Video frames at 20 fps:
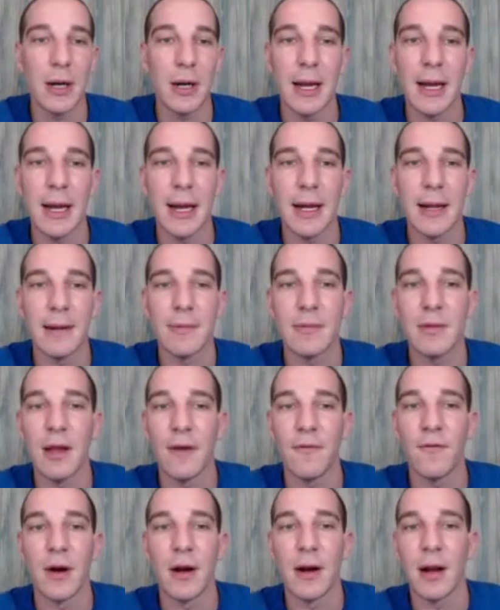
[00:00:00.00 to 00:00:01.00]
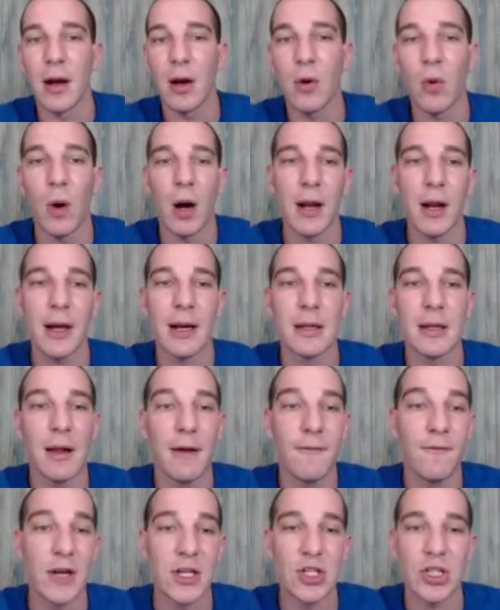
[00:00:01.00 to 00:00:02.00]
and different aquatic
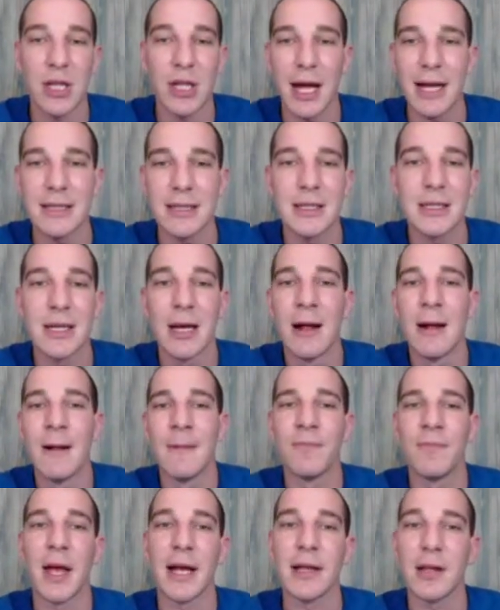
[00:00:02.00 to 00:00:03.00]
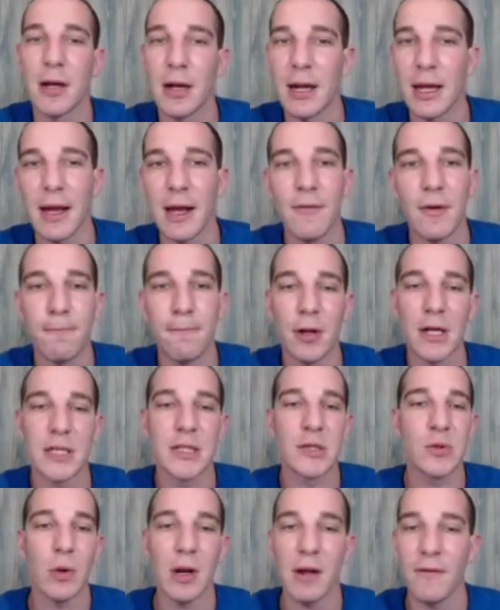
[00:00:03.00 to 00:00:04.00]
fish lens, like they're going to give you
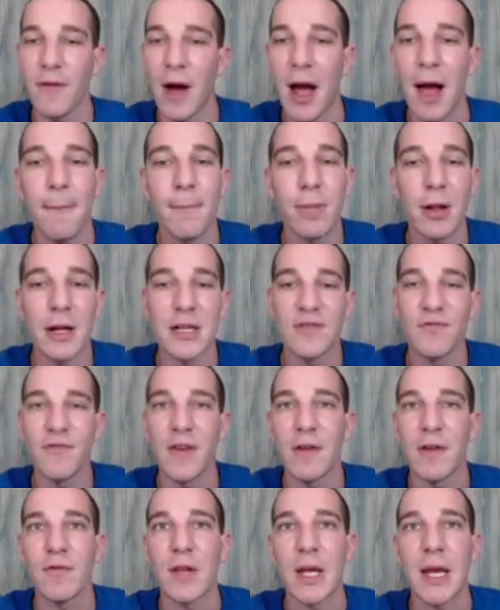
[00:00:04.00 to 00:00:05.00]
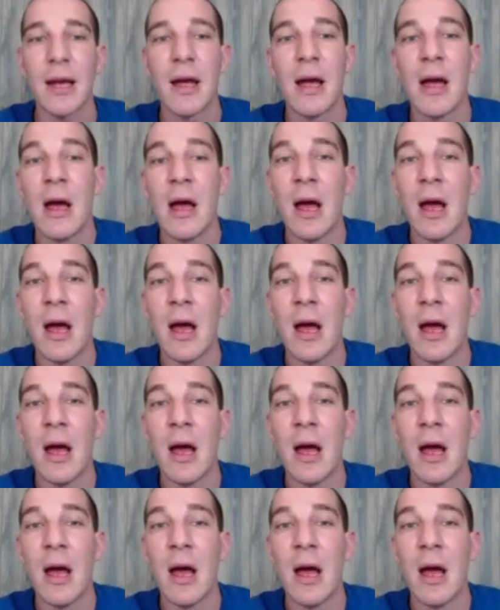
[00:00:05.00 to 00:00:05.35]
plus 25, plus 50.